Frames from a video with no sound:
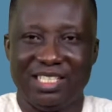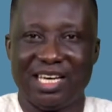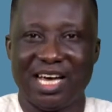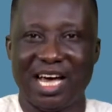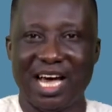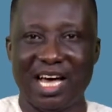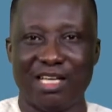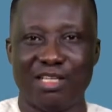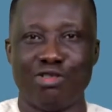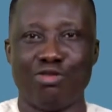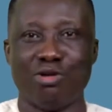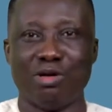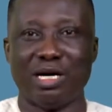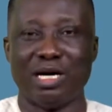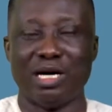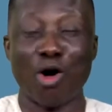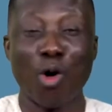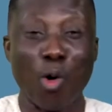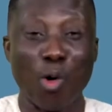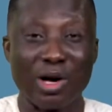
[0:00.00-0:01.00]
and you are
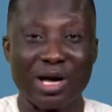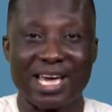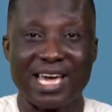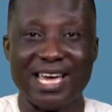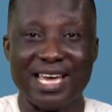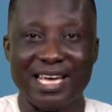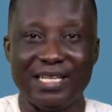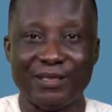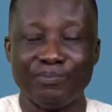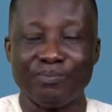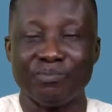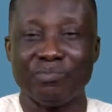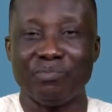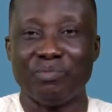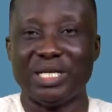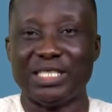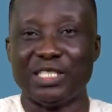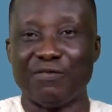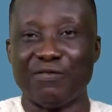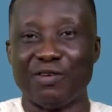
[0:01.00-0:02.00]
okay.
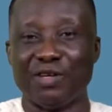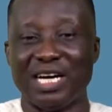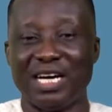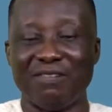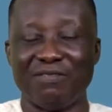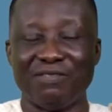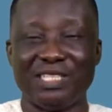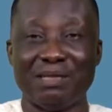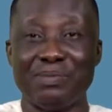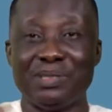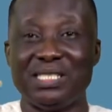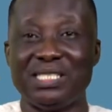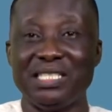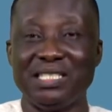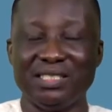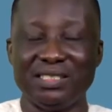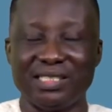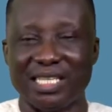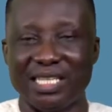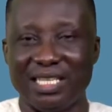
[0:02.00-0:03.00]
But if you have them
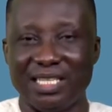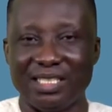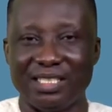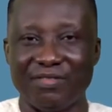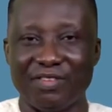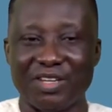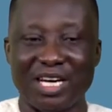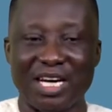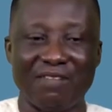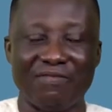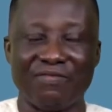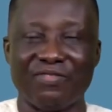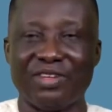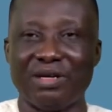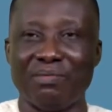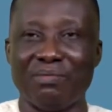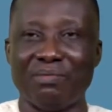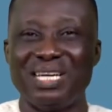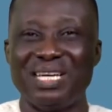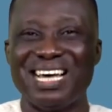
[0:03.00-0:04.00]
tilted, if you have
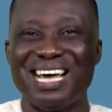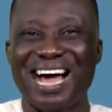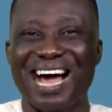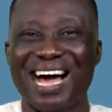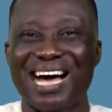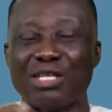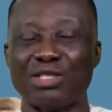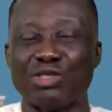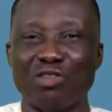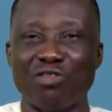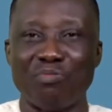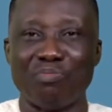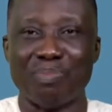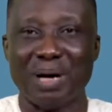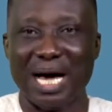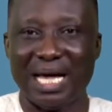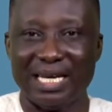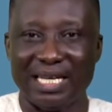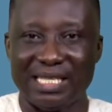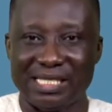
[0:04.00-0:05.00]
them out of
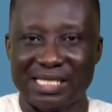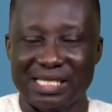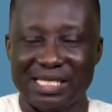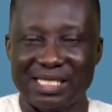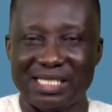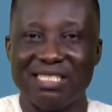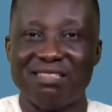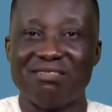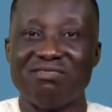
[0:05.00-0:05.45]
balance,